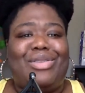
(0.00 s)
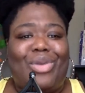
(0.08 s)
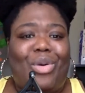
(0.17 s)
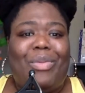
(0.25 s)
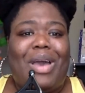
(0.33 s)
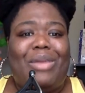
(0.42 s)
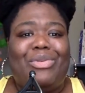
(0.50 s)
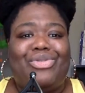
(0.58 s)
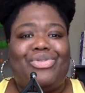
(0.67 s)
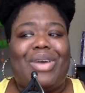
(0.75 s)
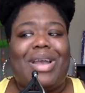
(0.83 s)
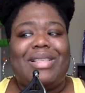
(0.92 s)
nobody
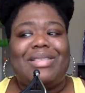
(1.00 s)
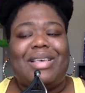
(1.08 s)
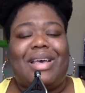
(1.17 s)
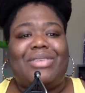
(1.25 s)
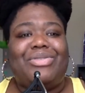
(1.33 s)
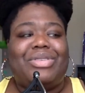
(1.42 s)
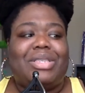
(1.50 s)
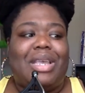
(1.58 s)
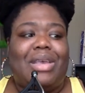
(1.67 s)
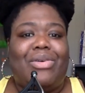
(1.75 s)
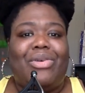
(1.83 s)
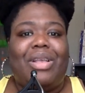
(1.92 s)
was trying to
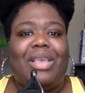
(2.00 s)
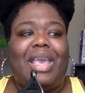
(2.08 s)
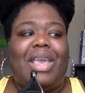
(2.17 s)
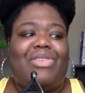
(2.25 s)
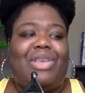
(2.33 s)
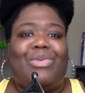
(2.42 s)
understand or engage.